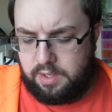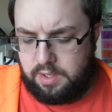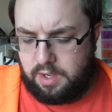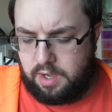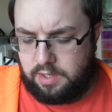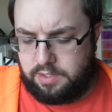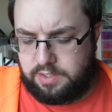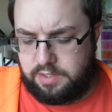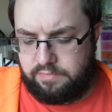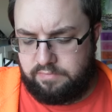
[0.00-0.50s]

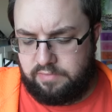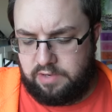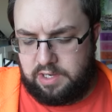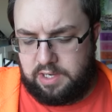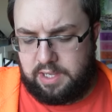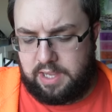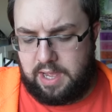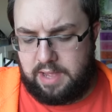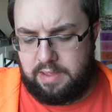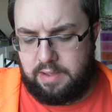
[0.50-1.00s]
I didn't
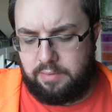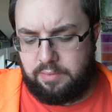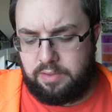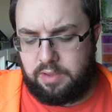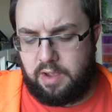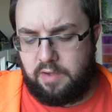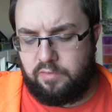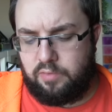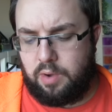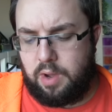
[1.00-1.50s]
really get that with
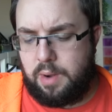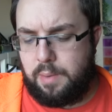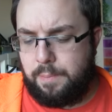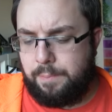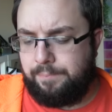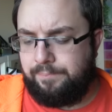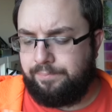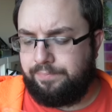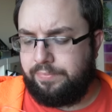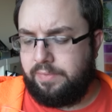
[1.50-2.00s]
the other one,
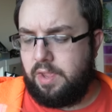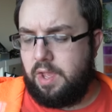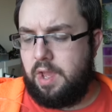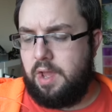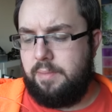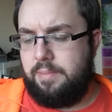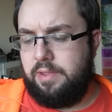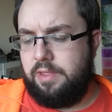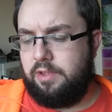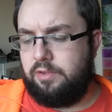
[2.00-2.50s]

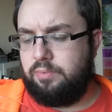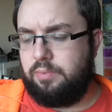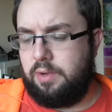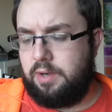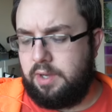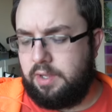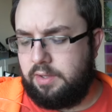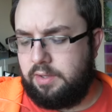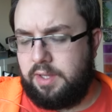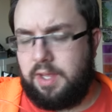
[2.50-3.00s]
but this
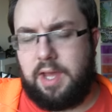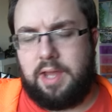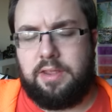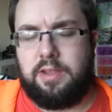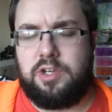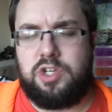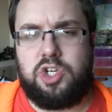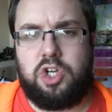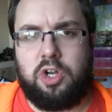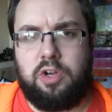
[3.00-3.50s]
one,
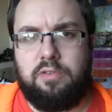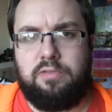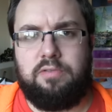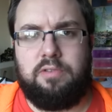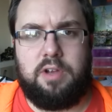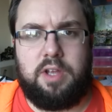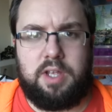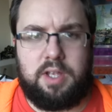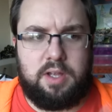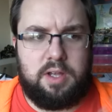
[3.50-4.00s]
the
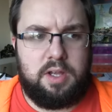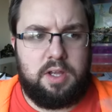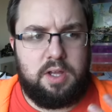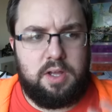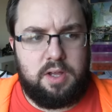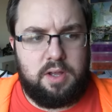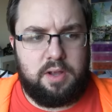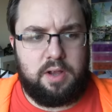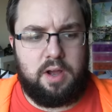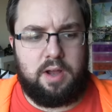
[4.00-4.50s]
sugar-free
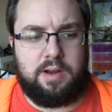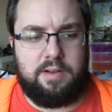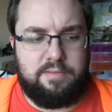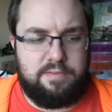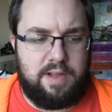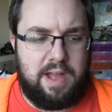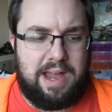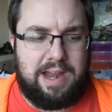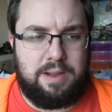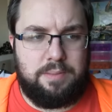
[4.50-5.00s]
kind
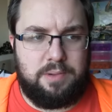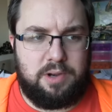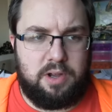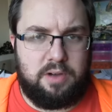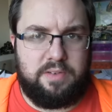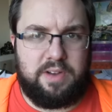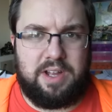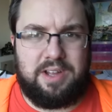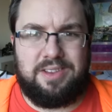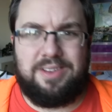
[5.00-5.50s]
of element
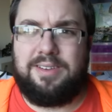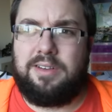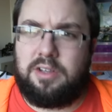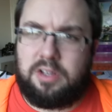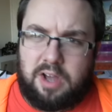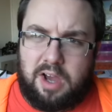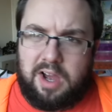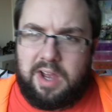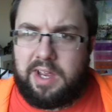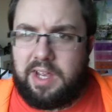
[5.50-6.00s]
of it, the
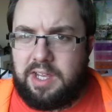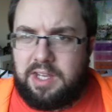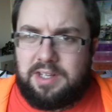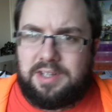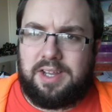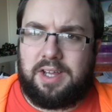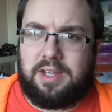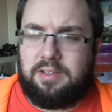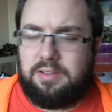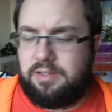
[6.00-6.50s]
diet-y
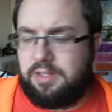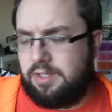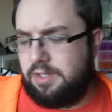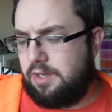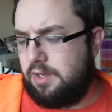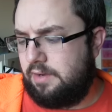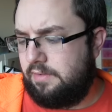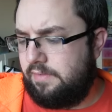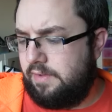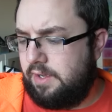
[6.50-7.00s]
tasting
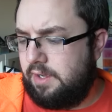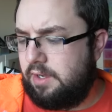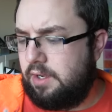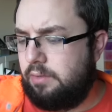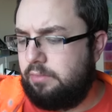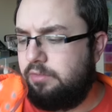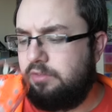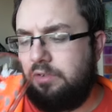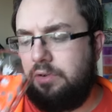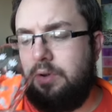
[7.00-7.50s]
kind of thing
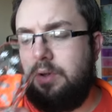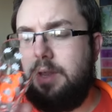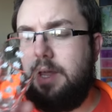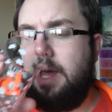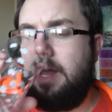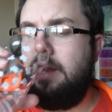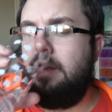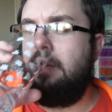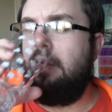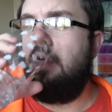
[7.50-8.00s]
comes through at the
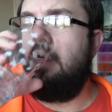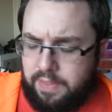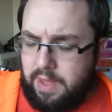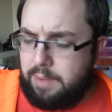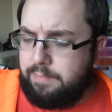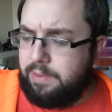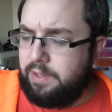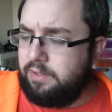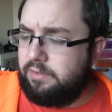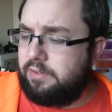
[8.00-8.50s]
end.
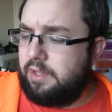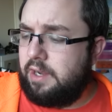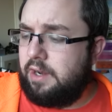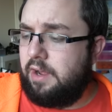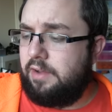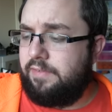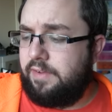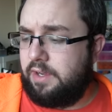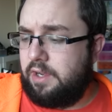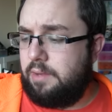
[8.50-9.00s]
That being said,
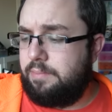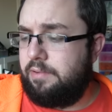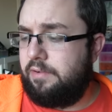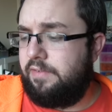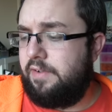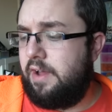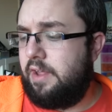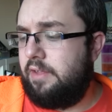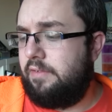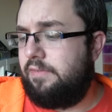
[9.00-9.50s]
I think I
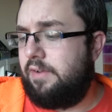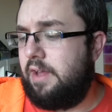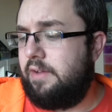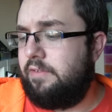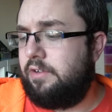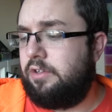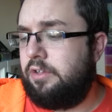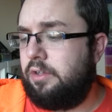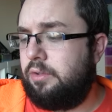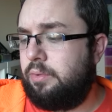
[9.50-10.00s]
prefer the
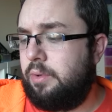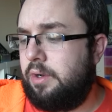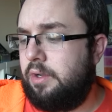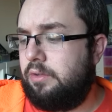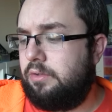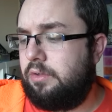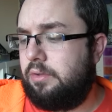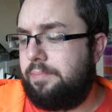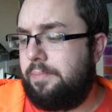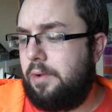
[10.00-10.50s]
flavour to this one.
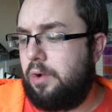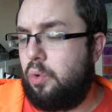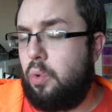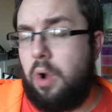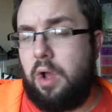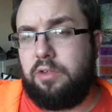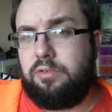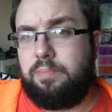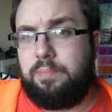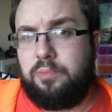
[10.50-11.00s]
It's
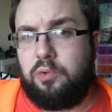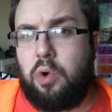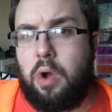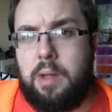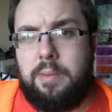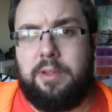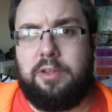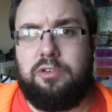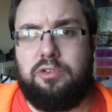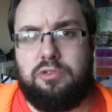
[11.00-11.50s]
quite
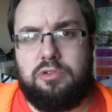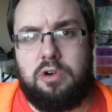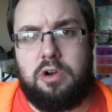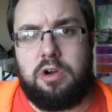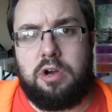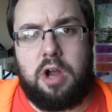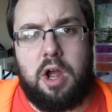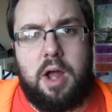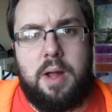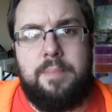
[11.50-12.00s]
a bit
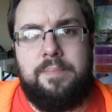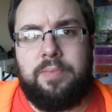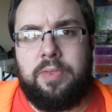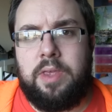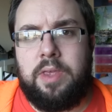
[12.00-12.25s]
stronger.